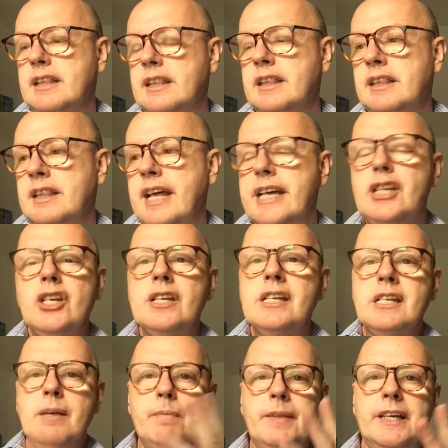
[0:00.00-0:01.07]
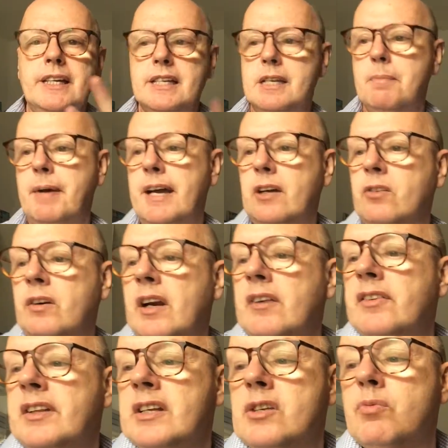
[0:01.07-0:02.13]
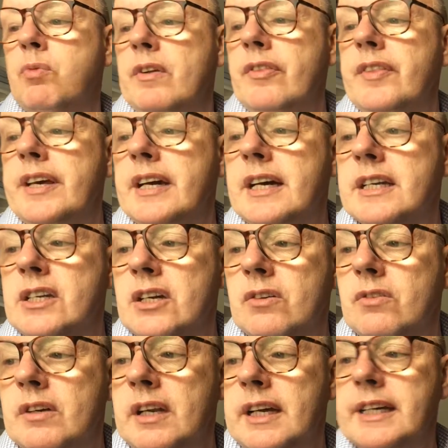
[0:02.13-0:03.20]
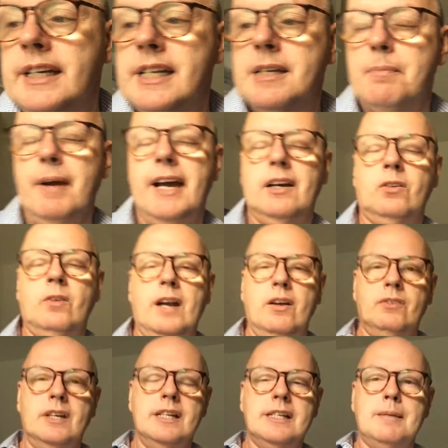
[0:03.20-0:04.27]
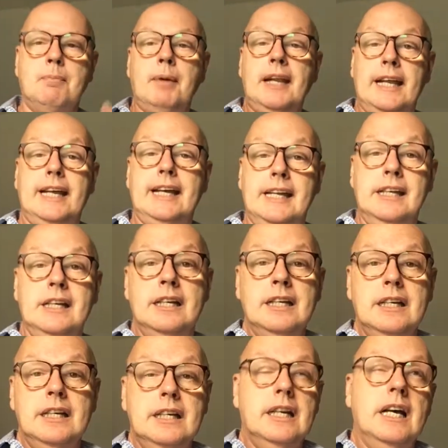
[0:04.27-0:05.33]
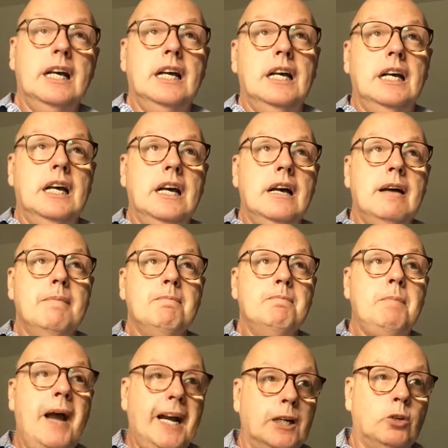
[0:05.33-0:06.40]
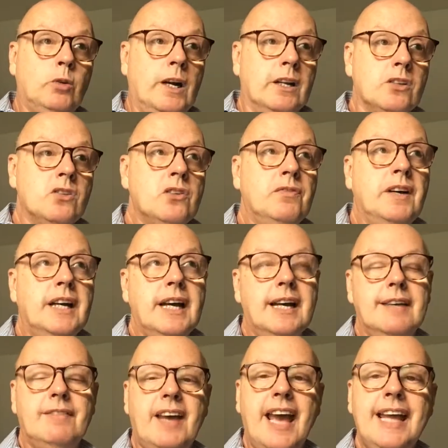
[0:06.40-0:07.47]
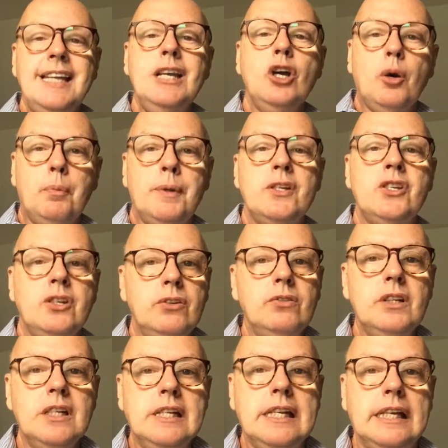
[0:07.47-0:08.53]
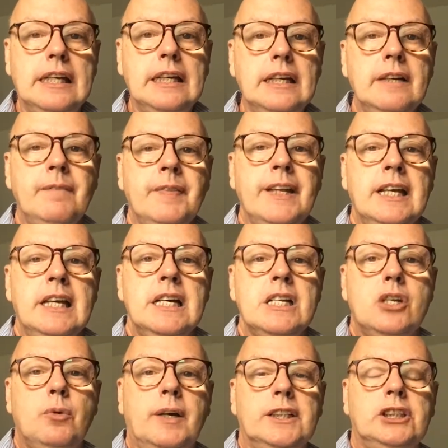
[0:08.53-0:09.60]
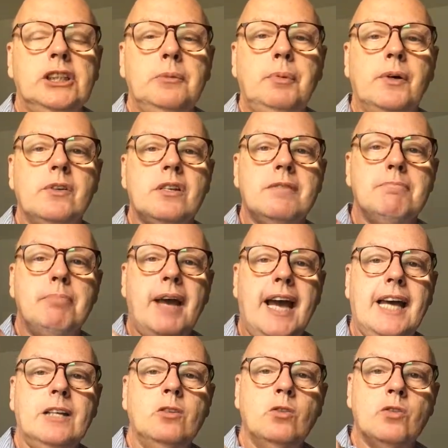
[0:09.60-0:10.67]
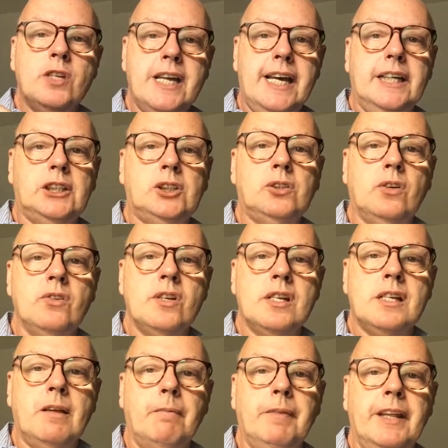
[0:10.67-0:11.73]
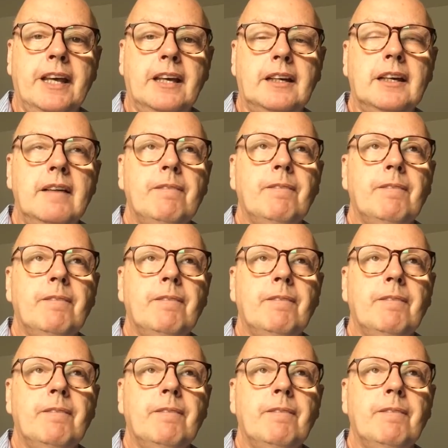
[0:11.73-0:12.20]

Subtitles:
they're just something as a background. But there's one thing I don't like as a background. It's a plain background. So if I have any opportunity to actually put some pattern or texture onto something